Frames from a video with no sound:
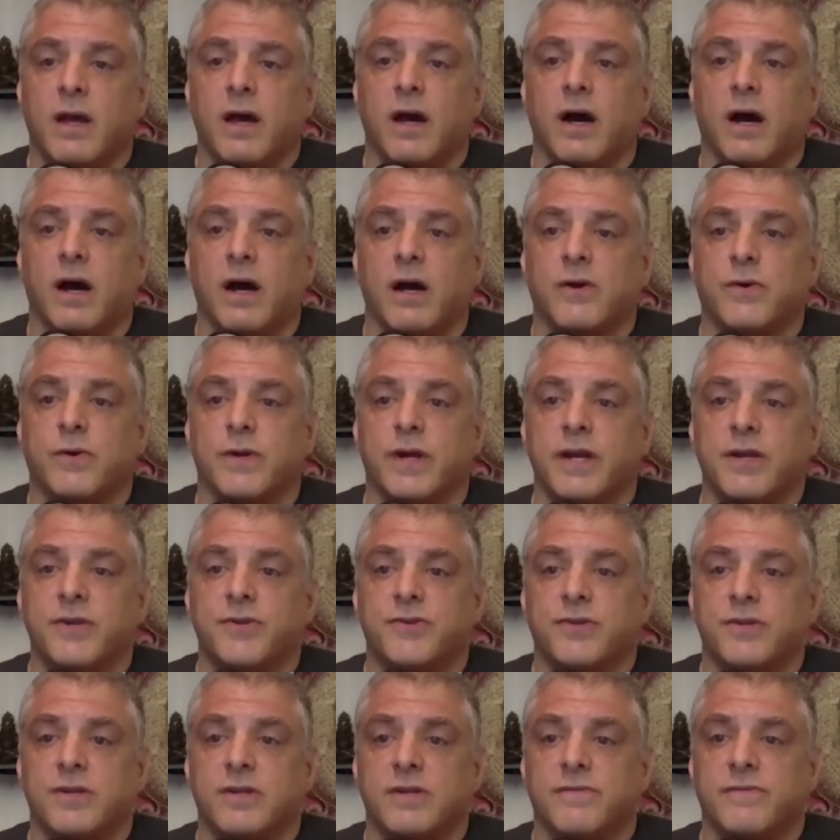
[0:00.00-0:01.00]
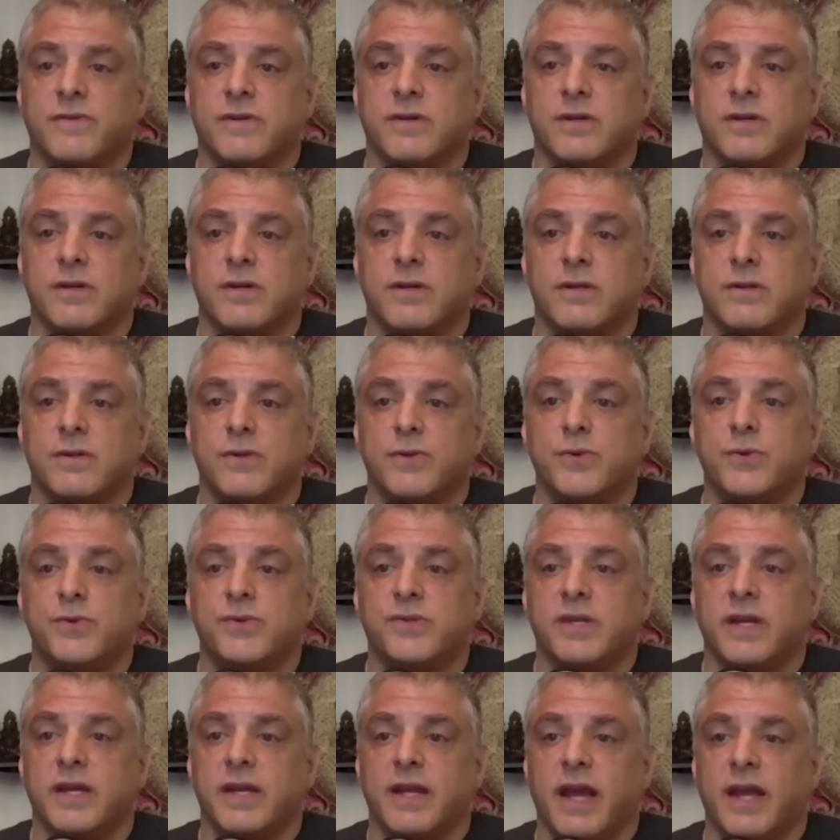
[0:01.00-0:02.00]
uh, creation of a new
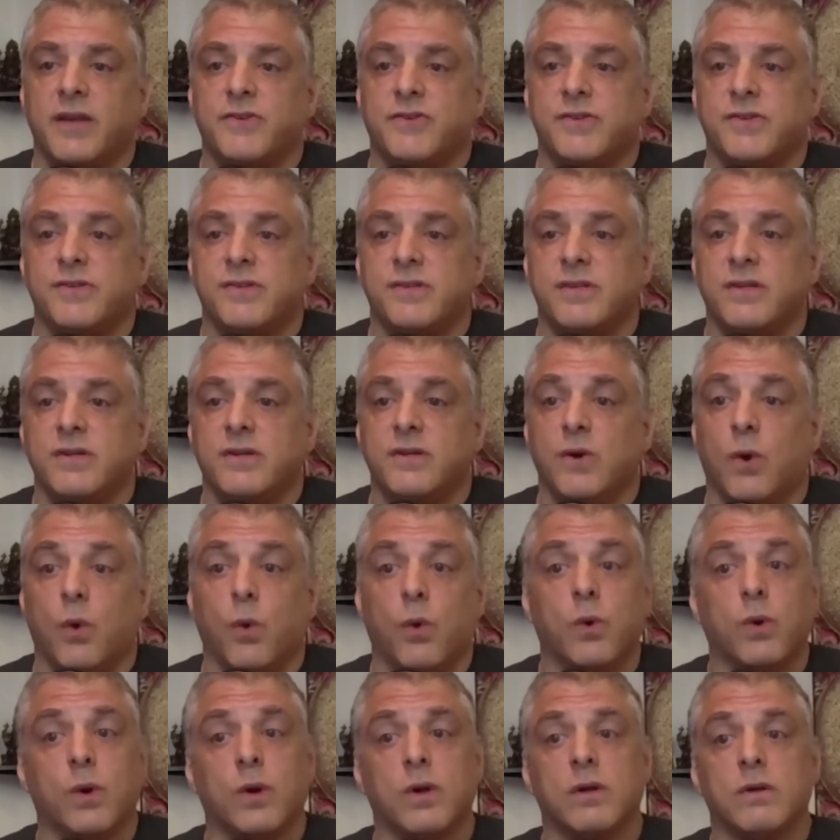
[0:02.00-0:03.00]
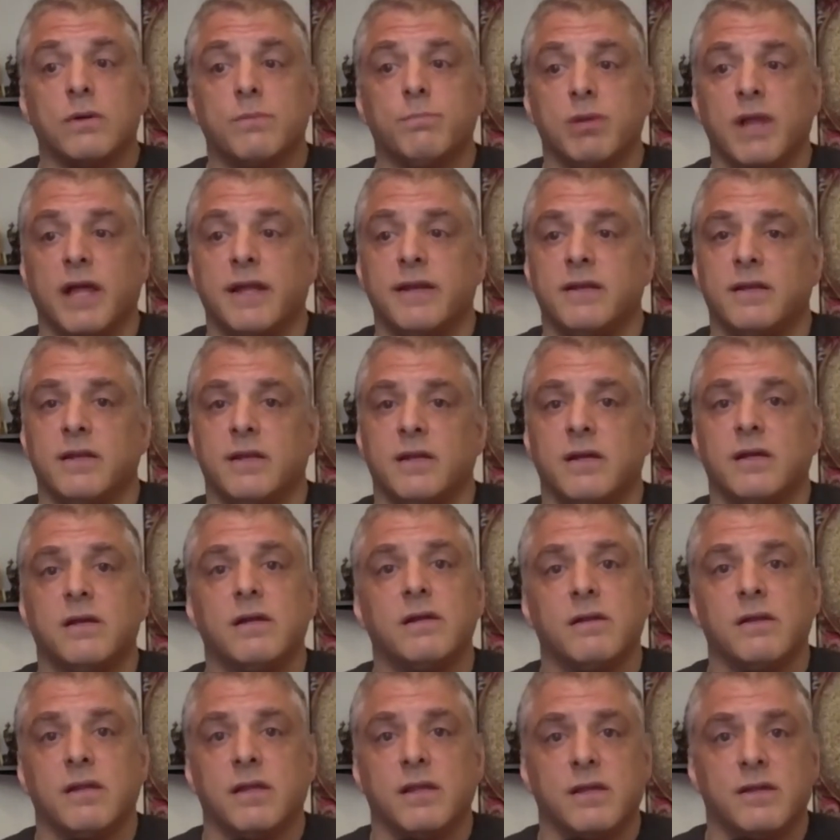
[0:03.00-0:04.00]
state agency or
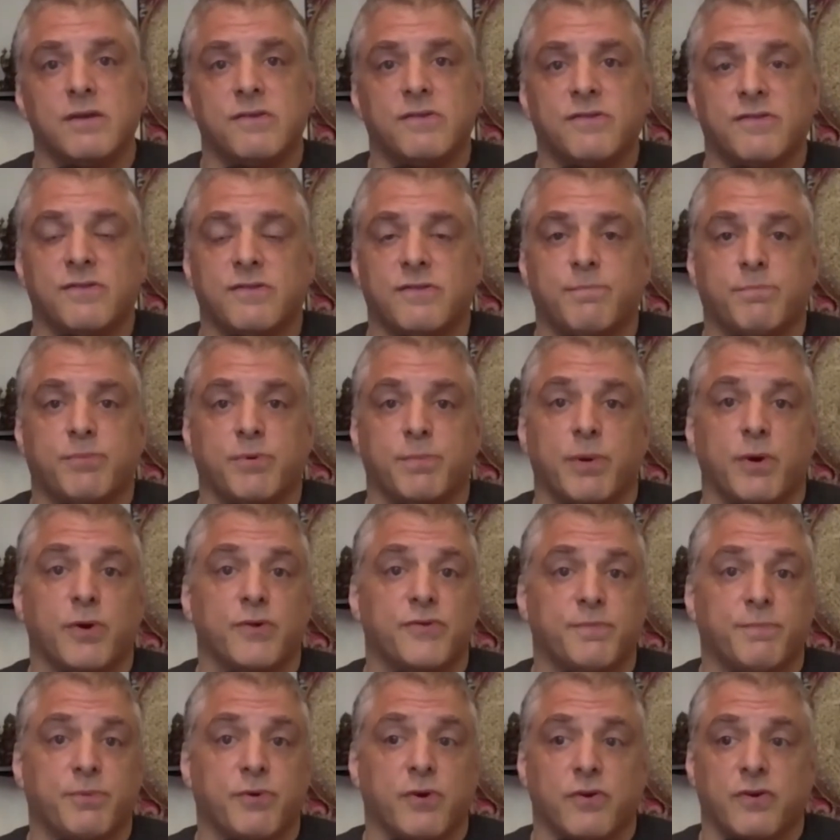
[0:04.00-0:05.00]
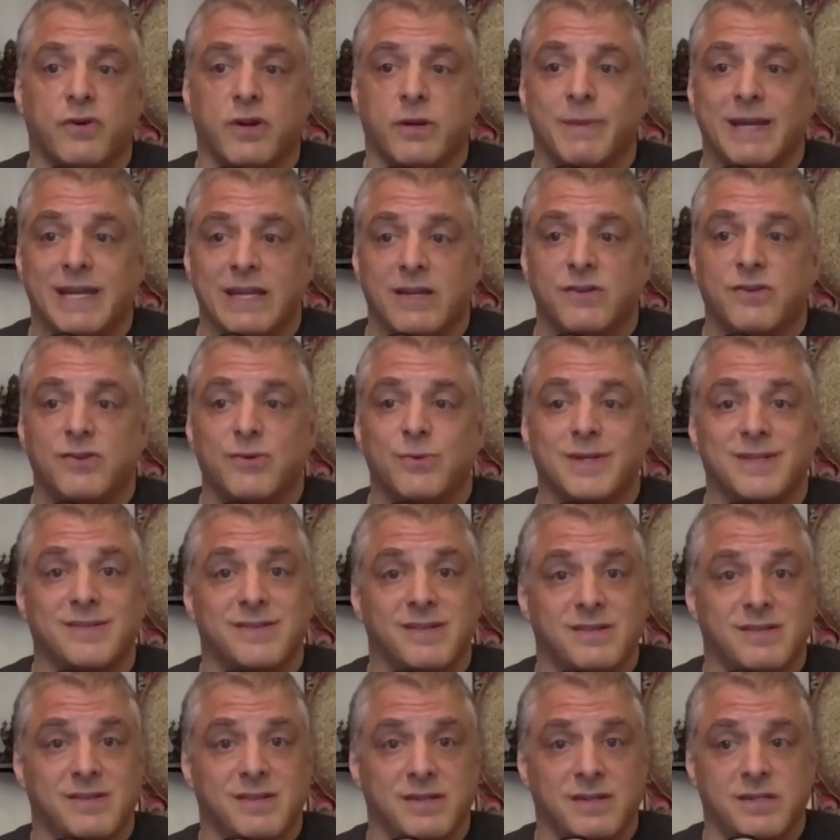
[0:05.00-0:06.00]
blending this proposed program into
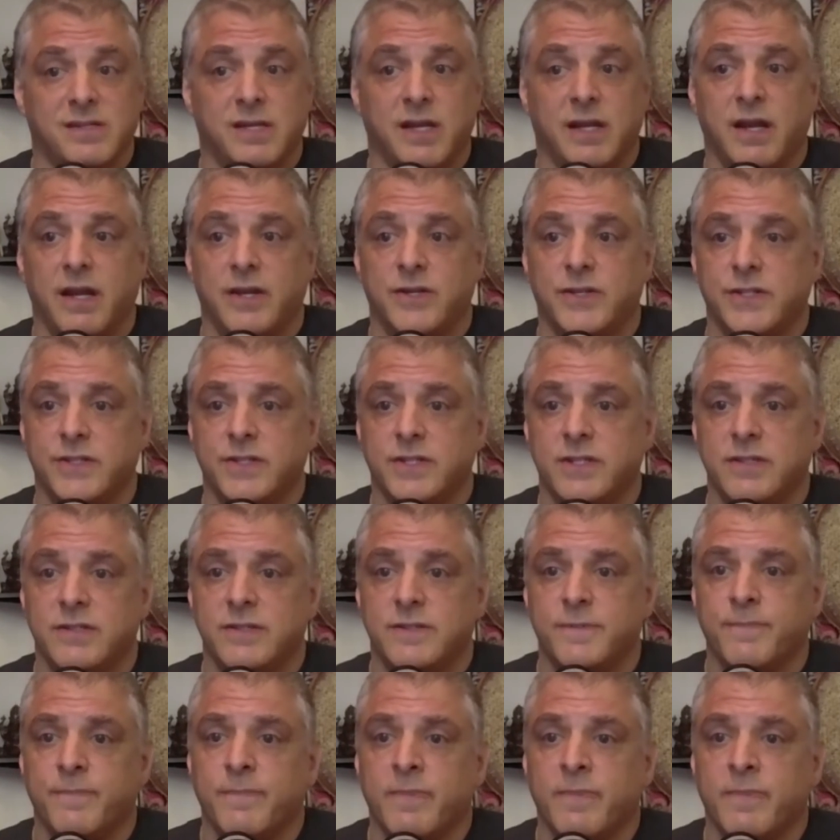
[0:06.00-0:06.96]
existing state agencies,